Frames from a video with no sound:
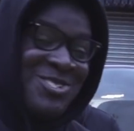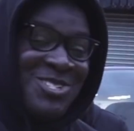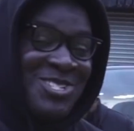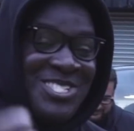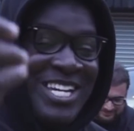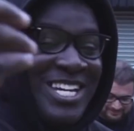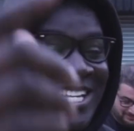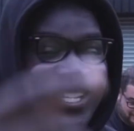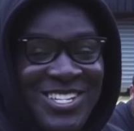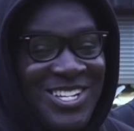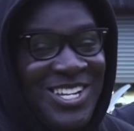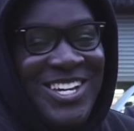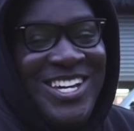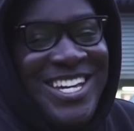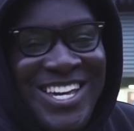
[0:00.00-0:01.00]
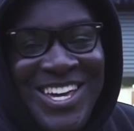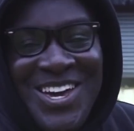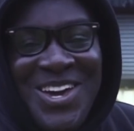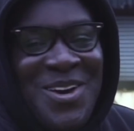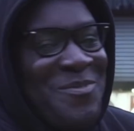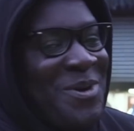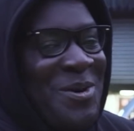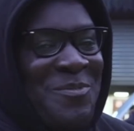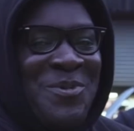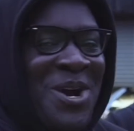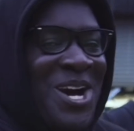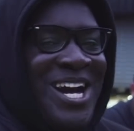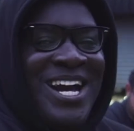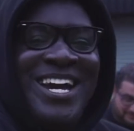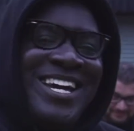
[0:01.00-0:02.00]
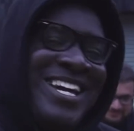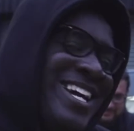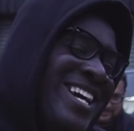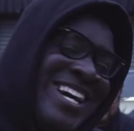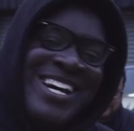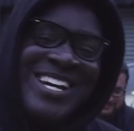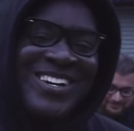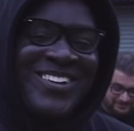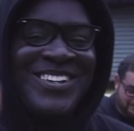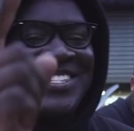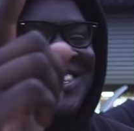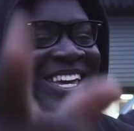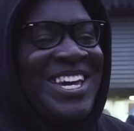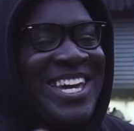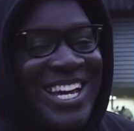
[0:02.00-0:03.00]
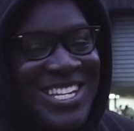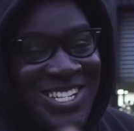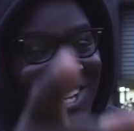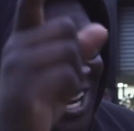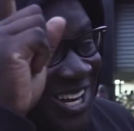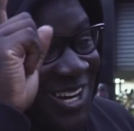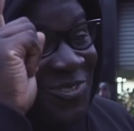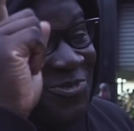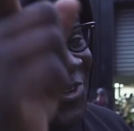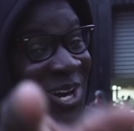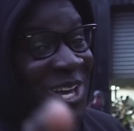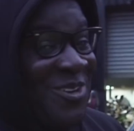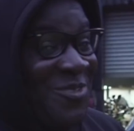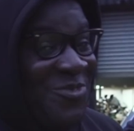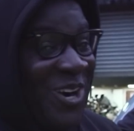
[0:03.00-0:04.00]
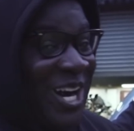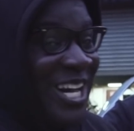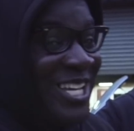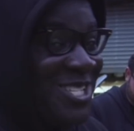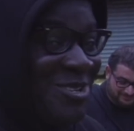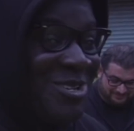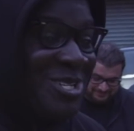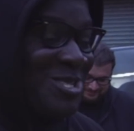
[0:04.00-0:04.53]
shouldn't say this, but bro, you're a dickhead, you know. I'm gonna fucking find you